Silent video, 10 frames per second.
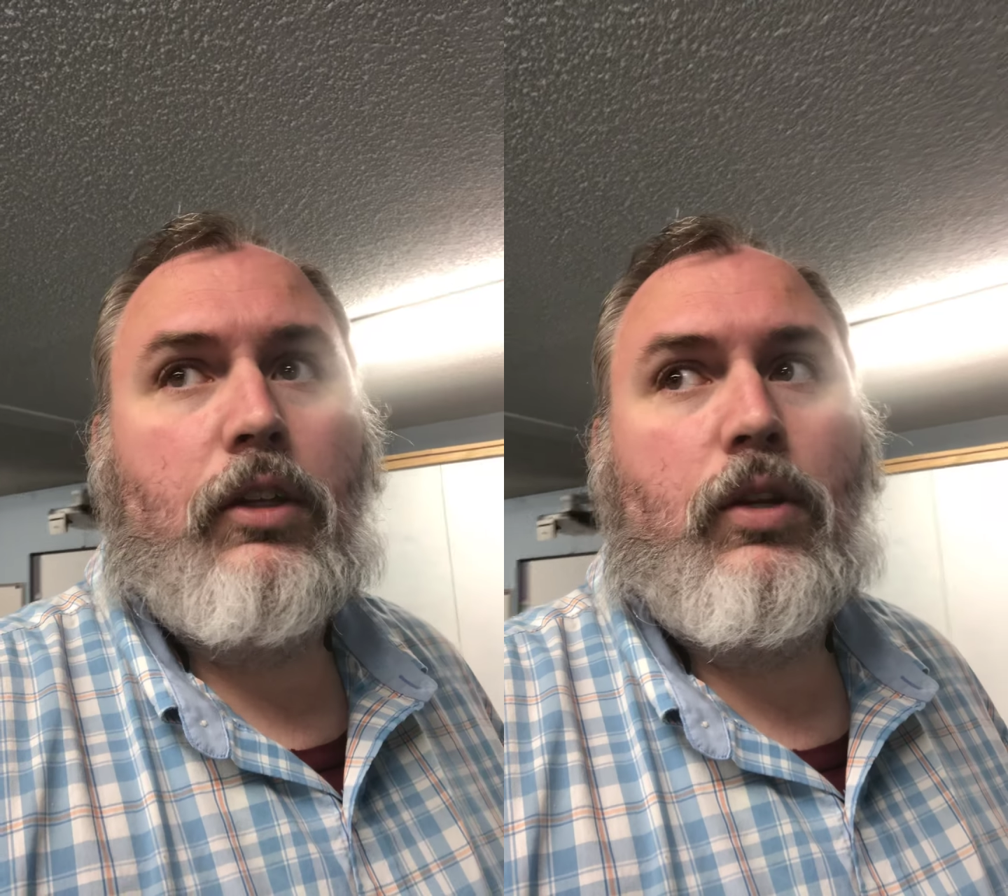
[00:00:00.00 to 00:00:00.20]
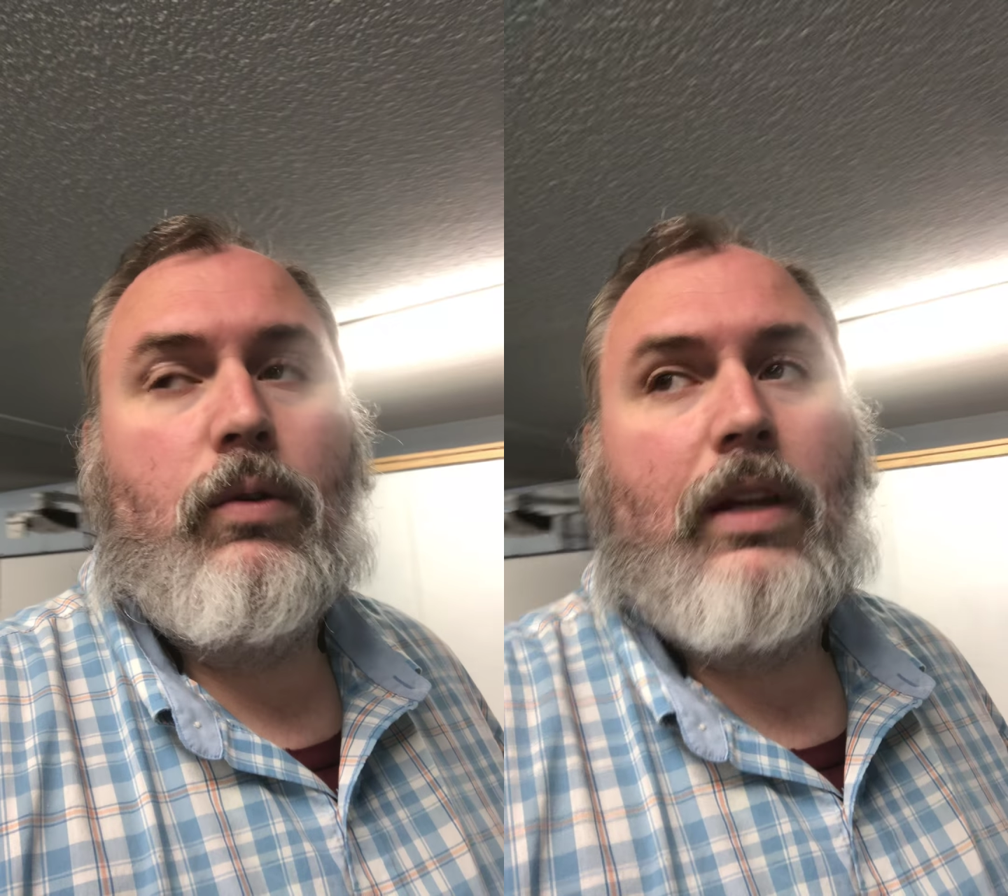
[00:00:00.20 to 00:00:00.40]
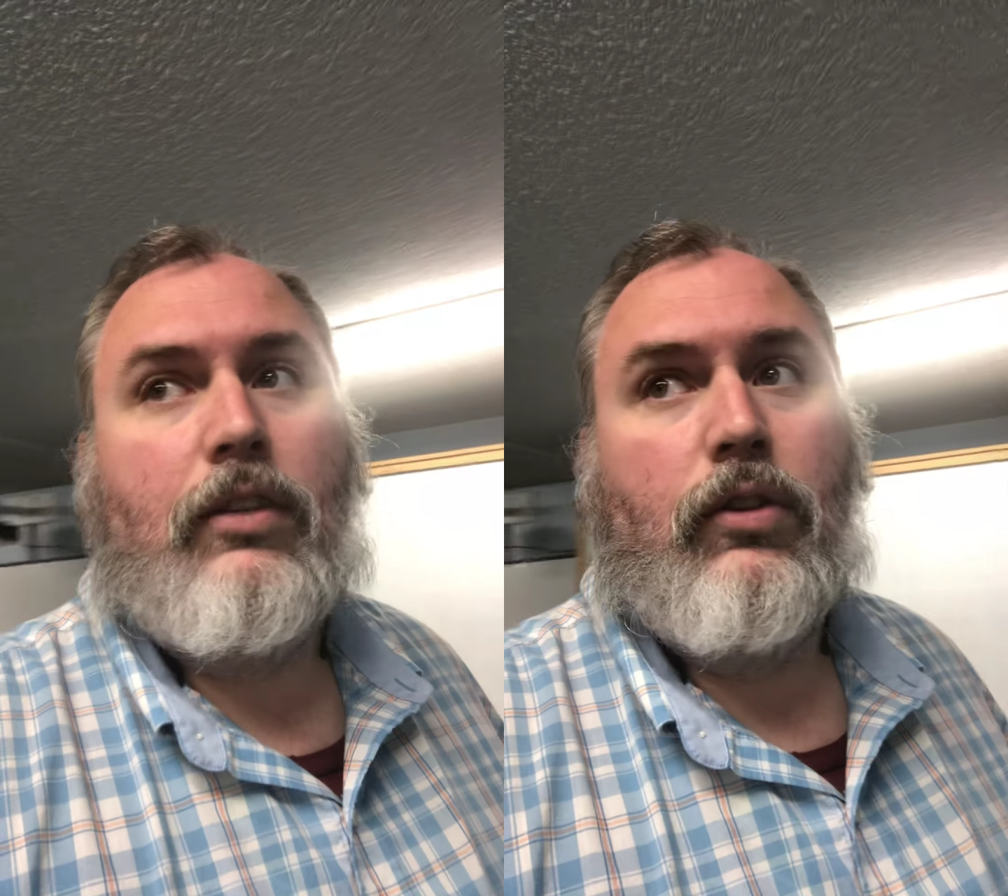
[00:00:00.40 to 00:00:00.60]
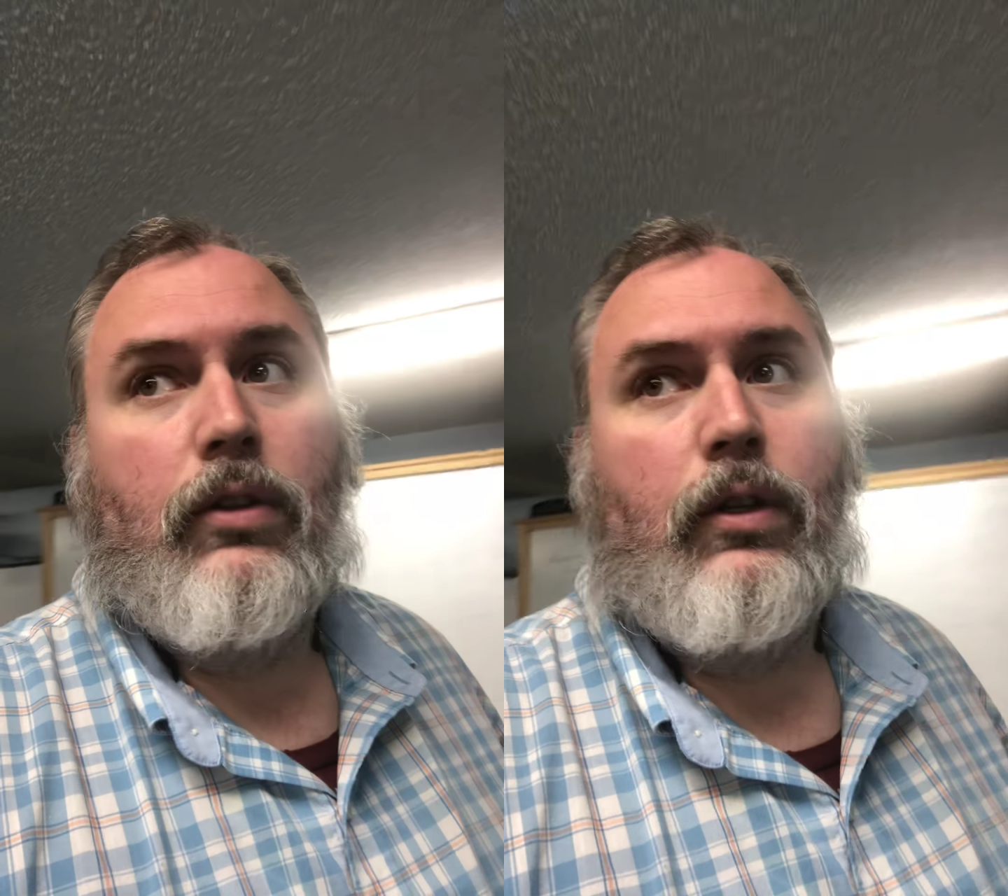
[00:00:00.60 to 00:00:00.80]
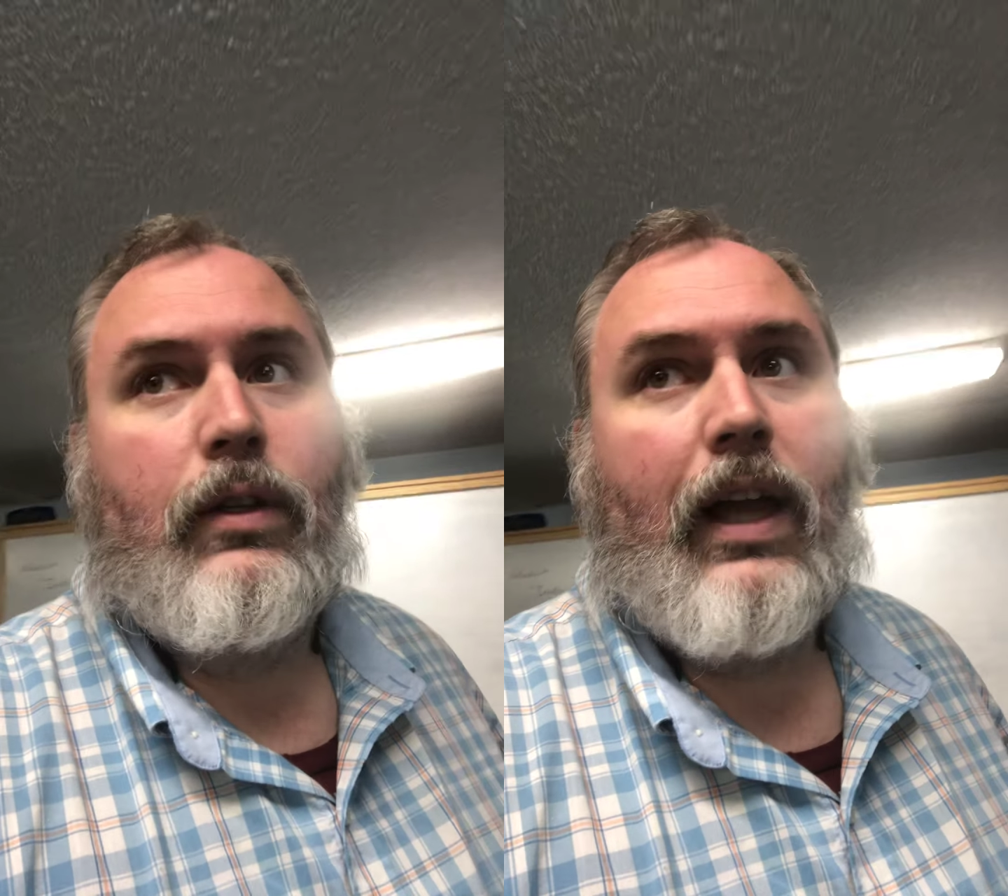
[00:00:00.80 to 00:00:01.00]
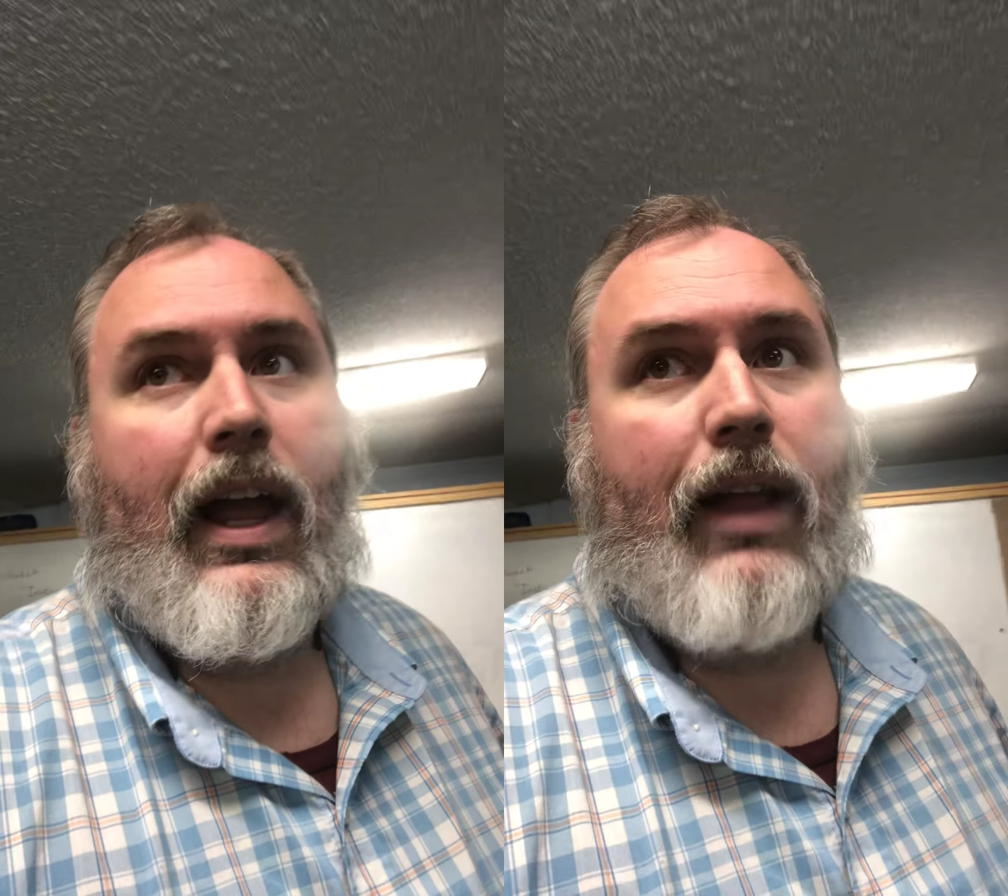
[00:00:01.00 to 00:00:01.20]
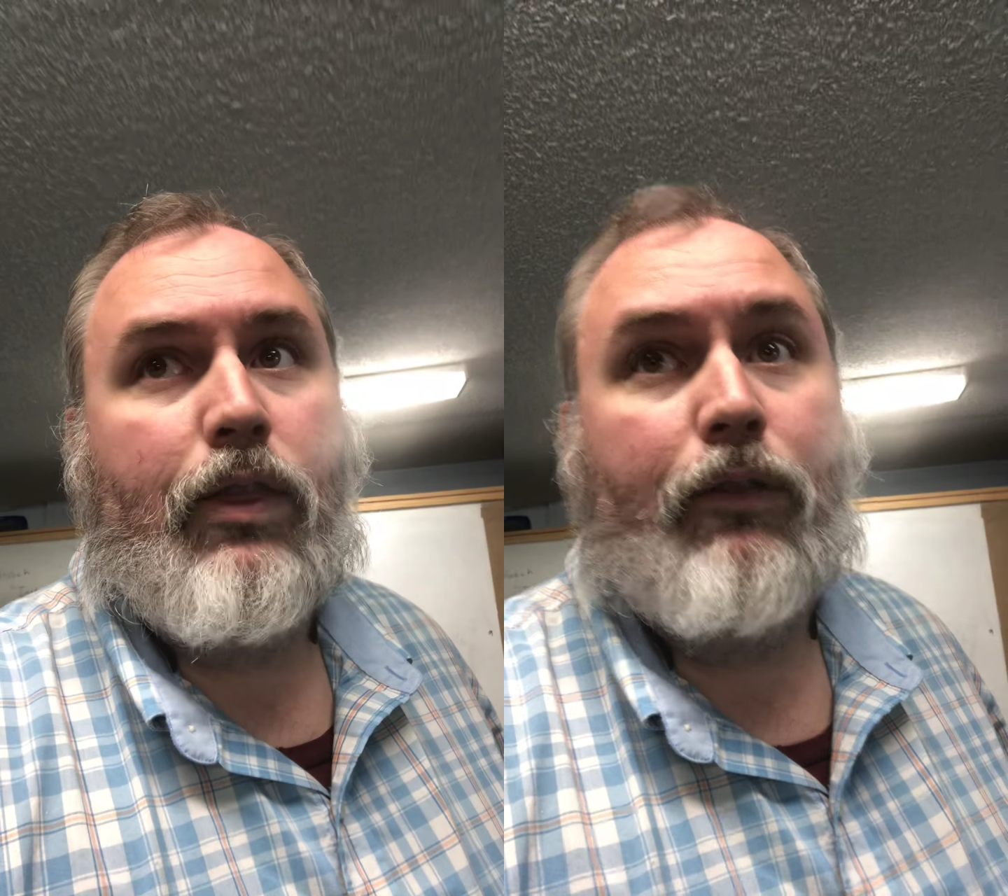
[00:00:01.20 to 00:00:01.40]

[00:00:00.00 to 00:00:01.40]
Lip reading: you need to look at the